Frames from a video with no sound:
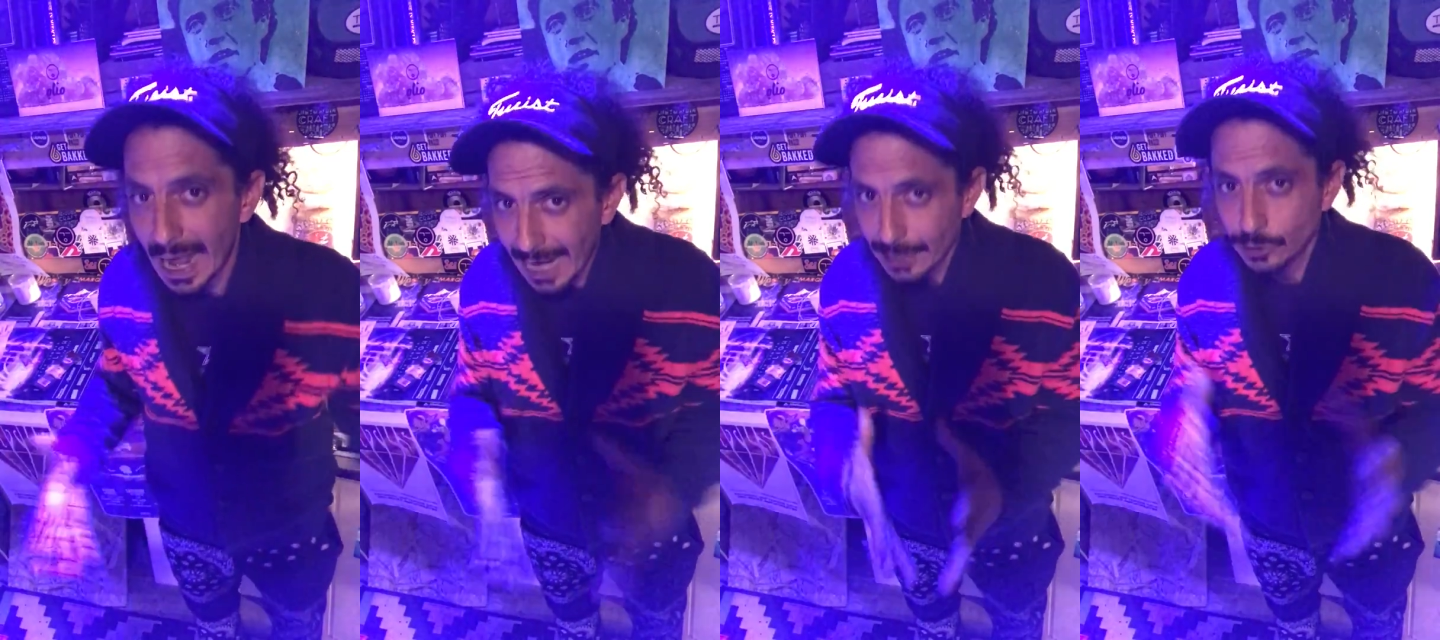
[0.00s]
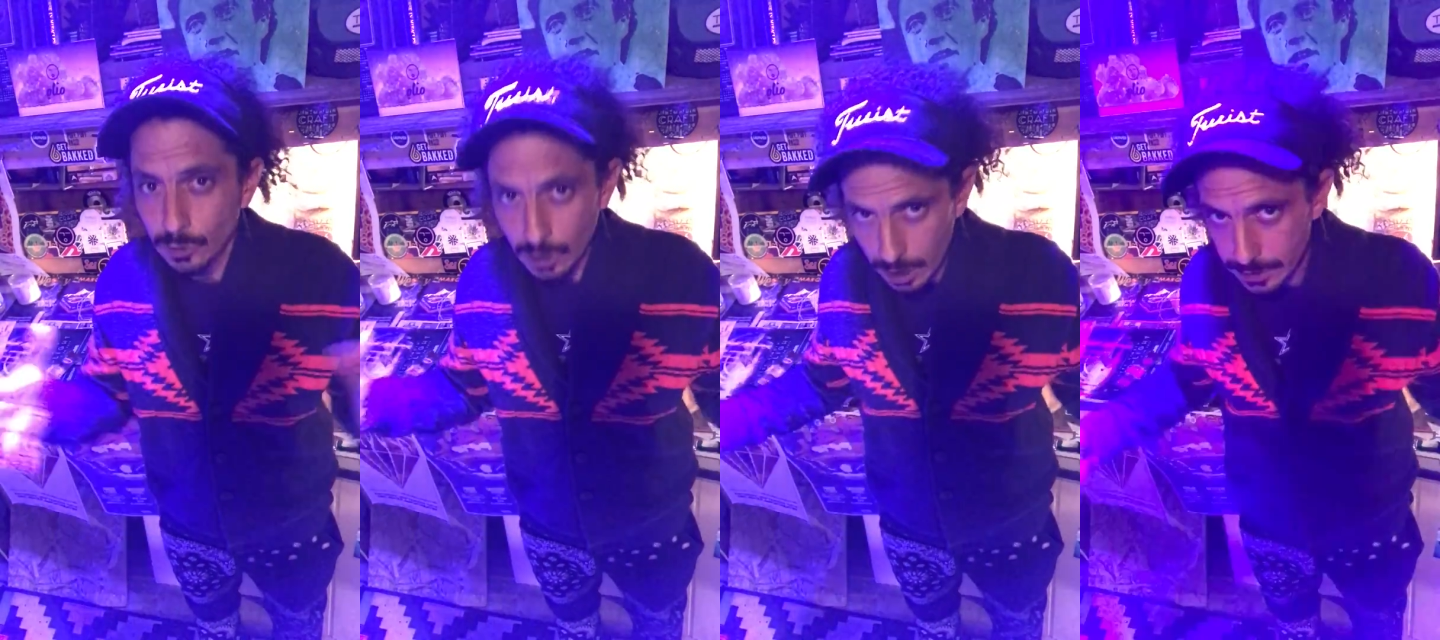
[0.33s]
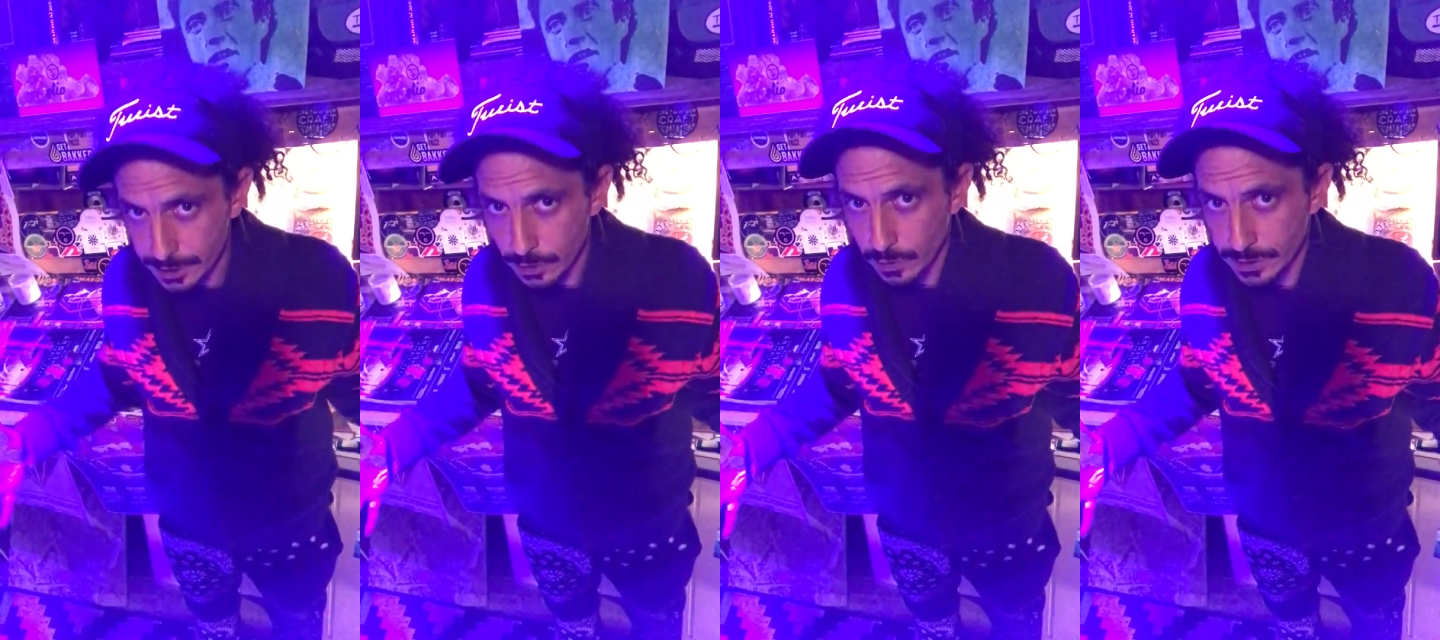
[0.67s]
actual
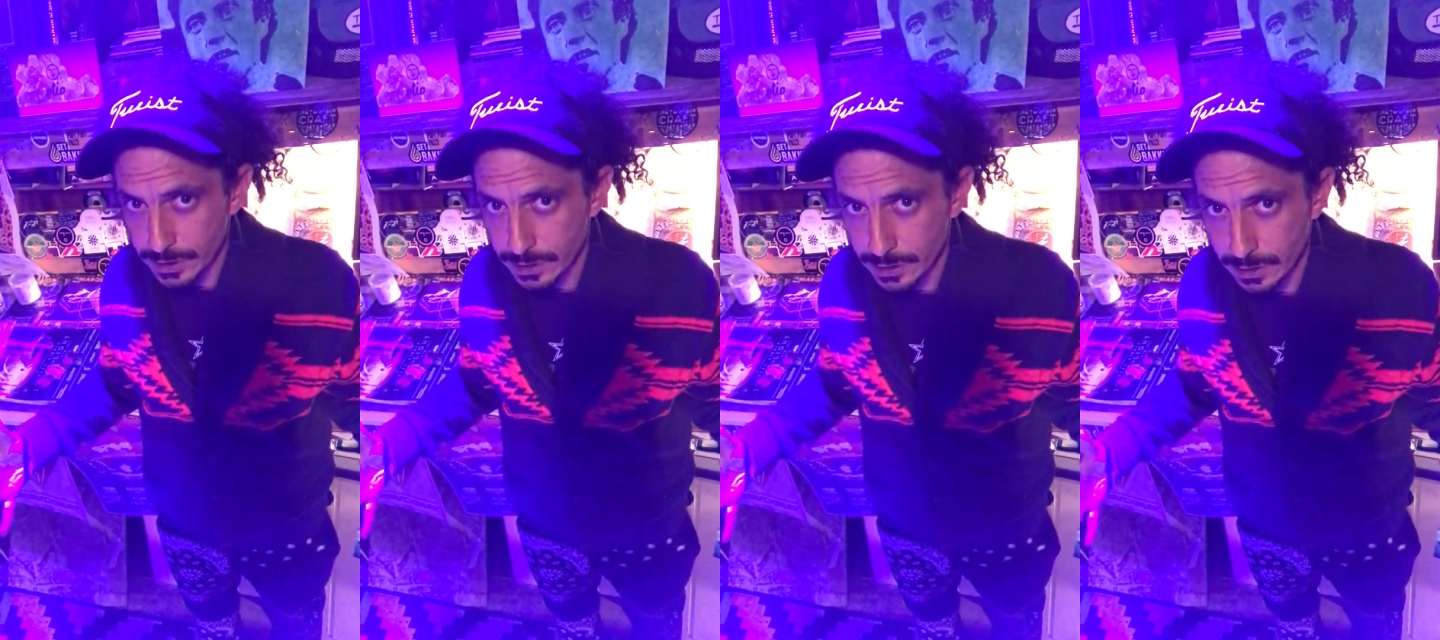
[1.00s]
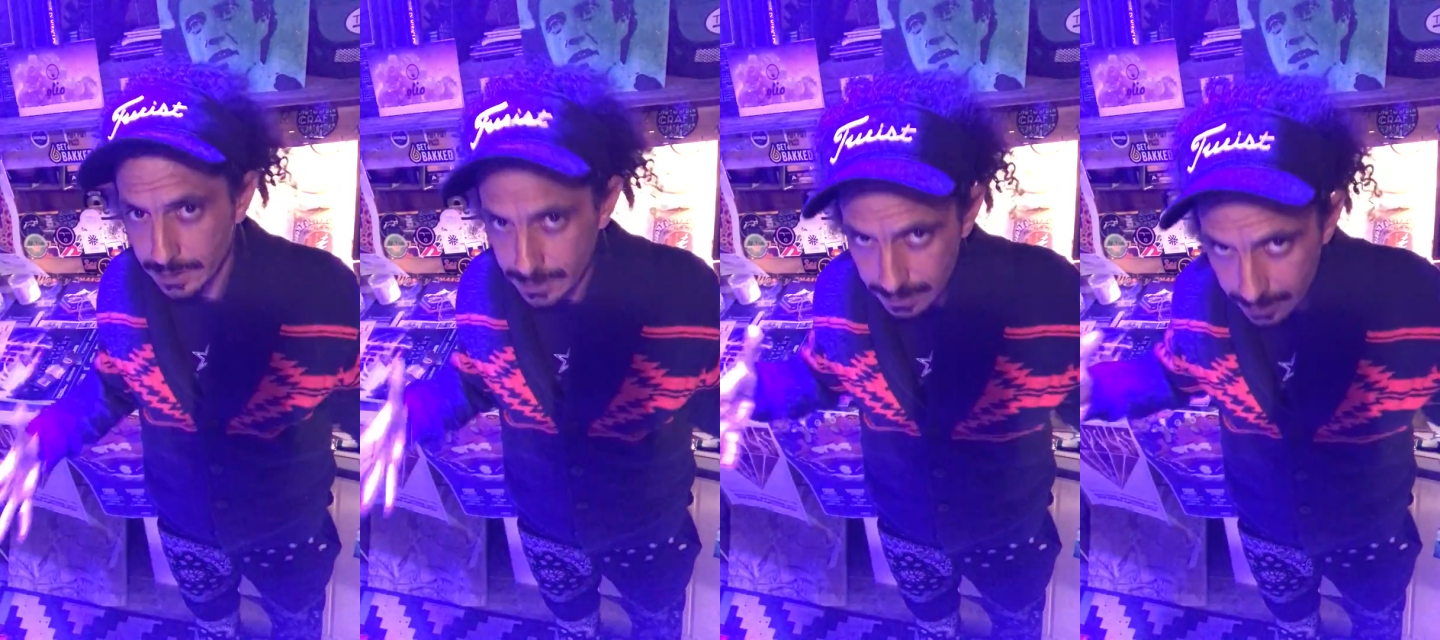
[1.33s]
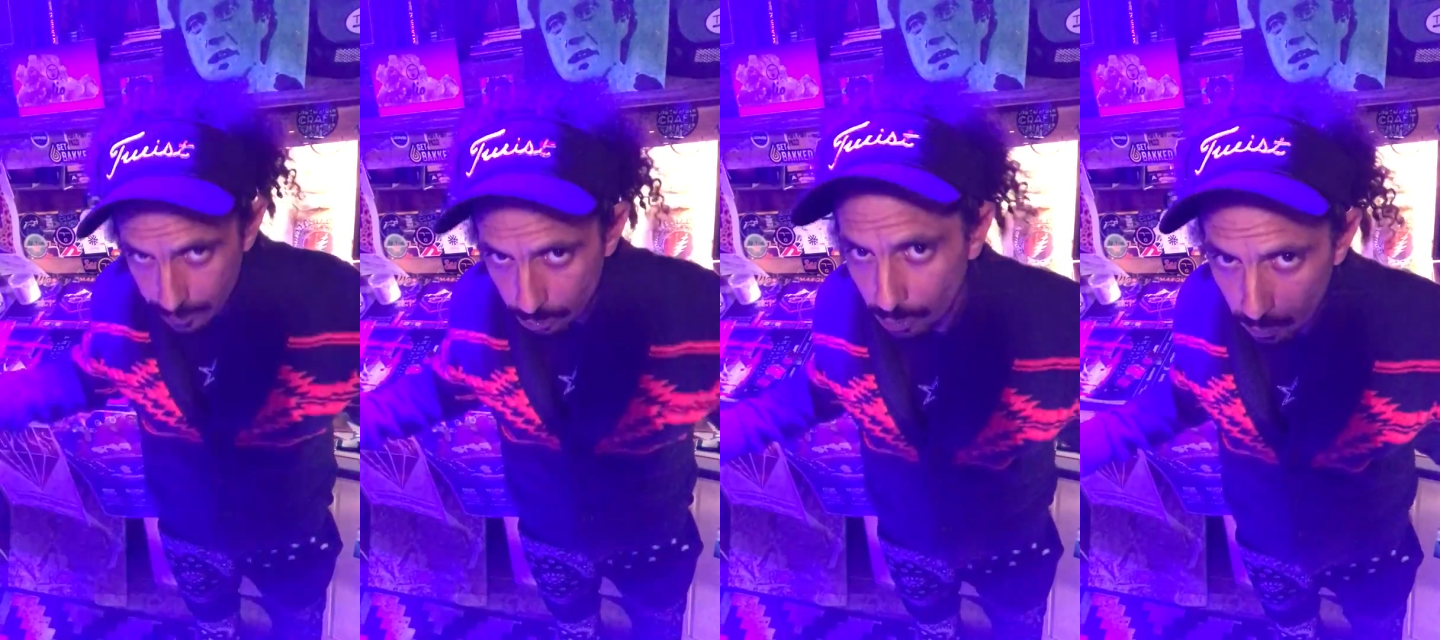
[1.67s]
consequences in this
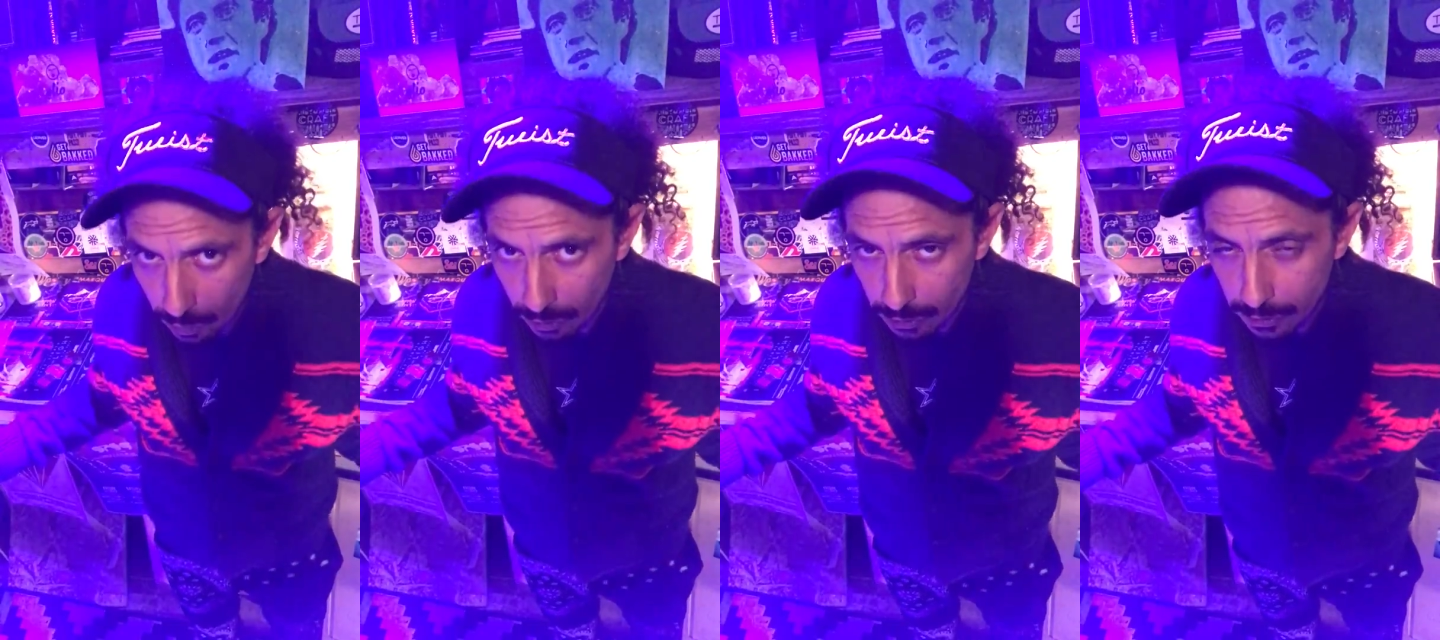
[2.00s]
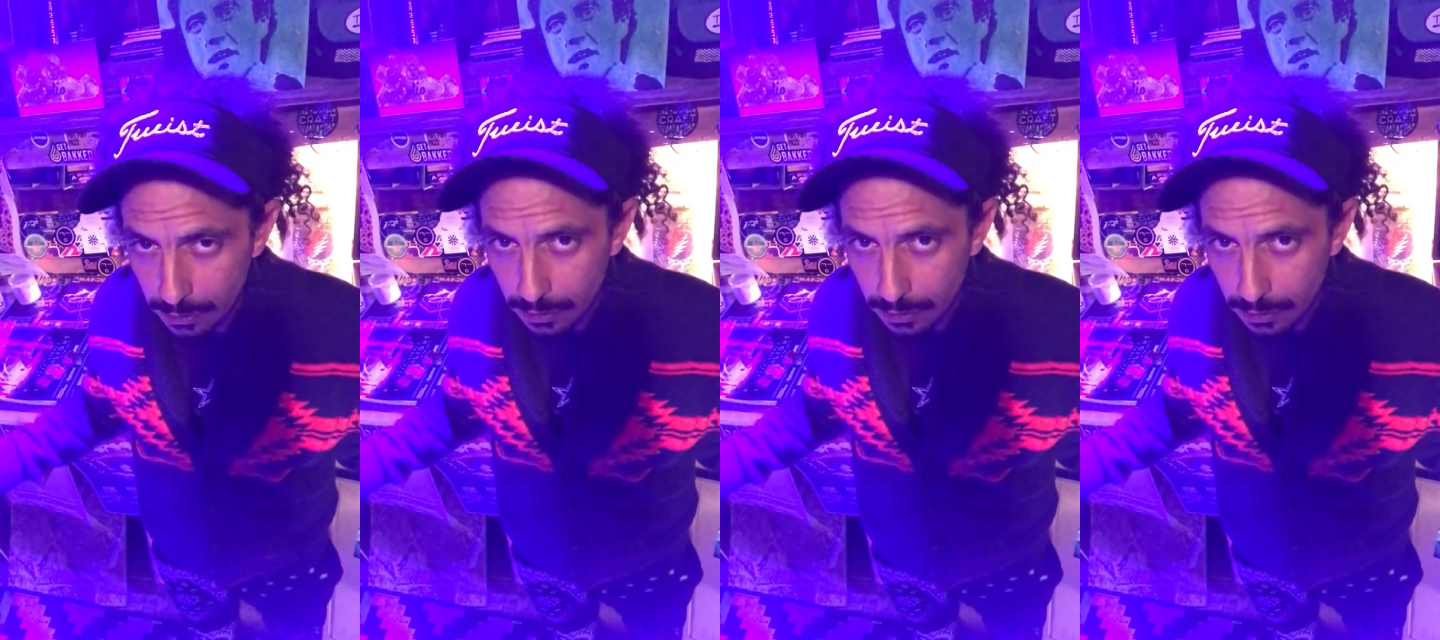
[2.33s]
literal world,